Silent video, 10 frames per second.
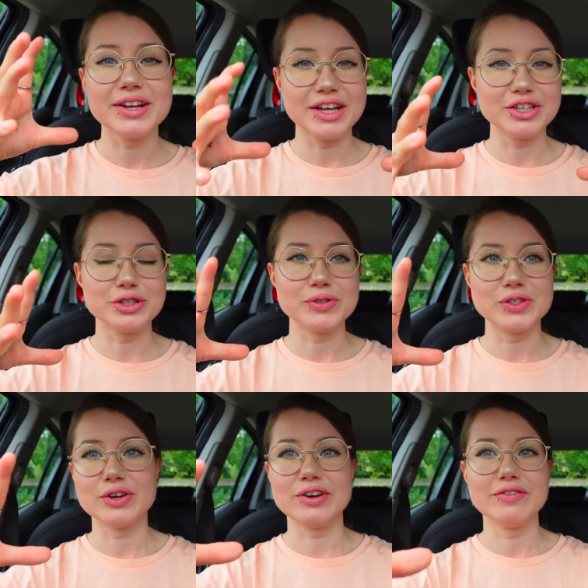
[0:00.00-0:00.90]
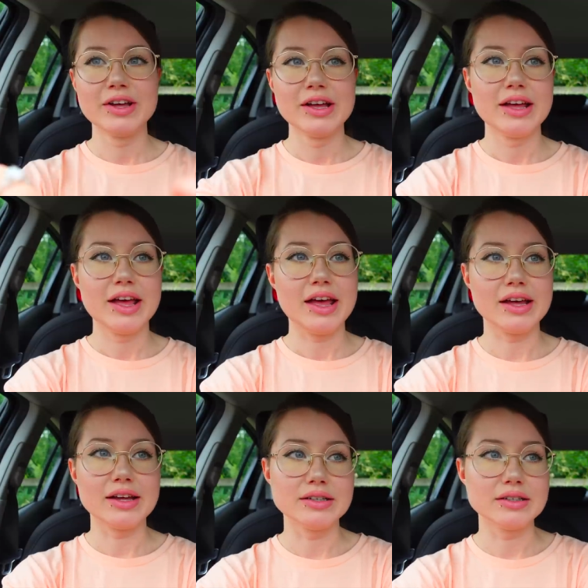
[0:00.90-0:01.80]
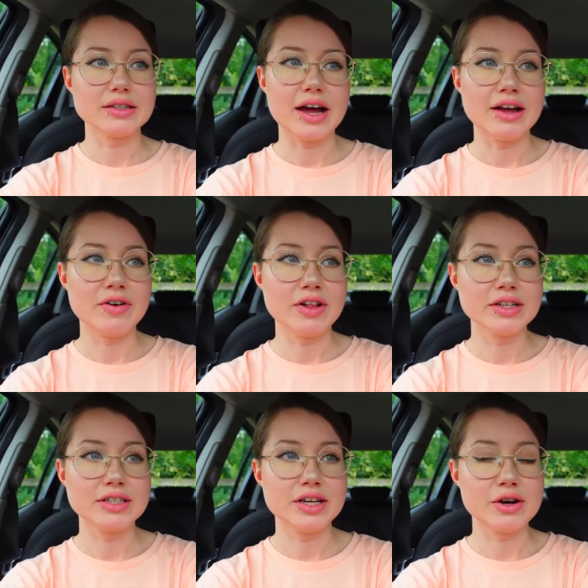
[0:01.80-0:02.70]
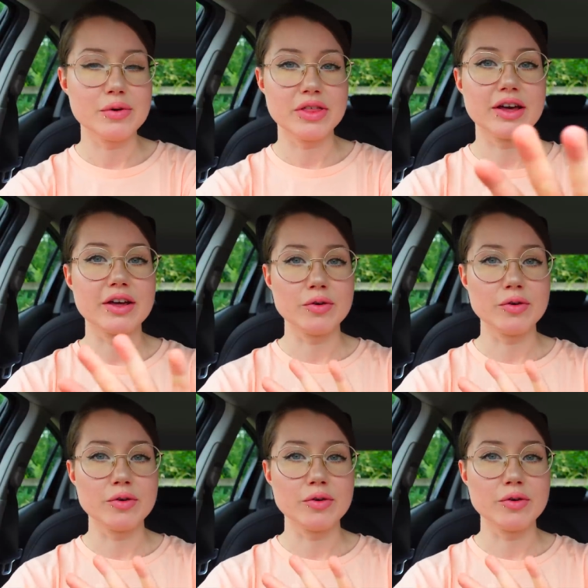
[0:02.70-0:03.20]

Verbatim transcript: nature reserve and I volunteer with like a